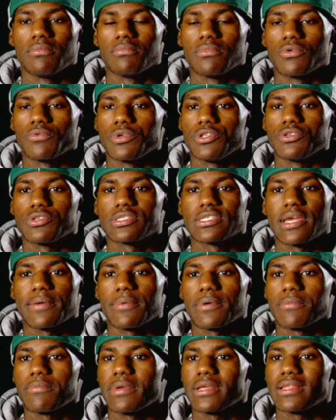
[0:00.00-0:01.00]
But when you step
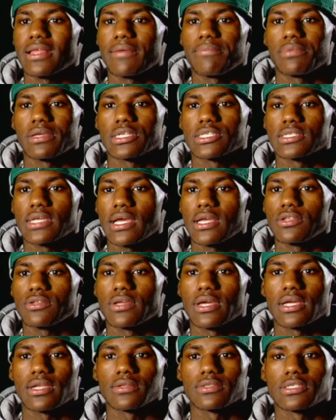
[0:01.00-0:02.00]
up and make that big shot, you
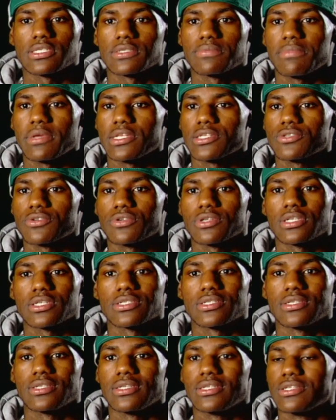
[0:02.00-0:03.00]
got to just make sure
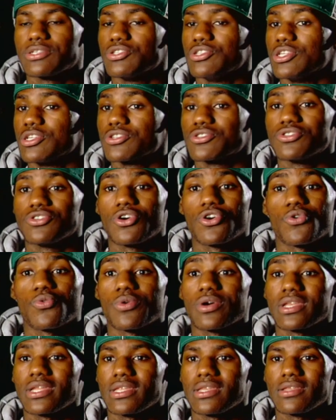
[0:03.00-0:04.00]
there's no
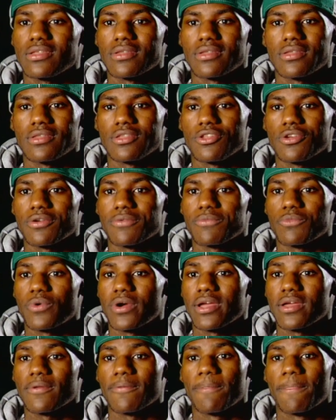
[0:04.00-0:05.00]
one in your
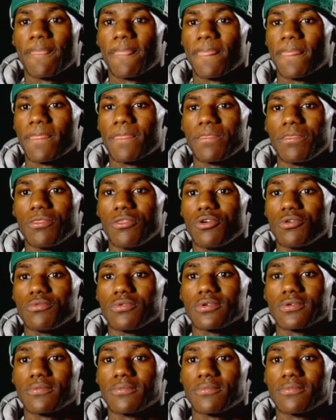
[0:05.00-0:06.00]
way.
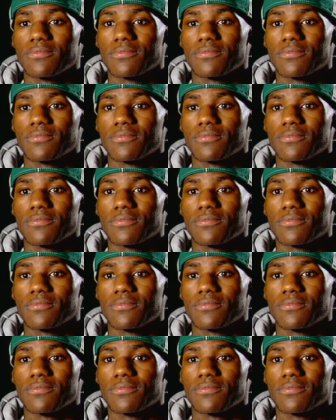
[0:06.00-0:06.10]
No.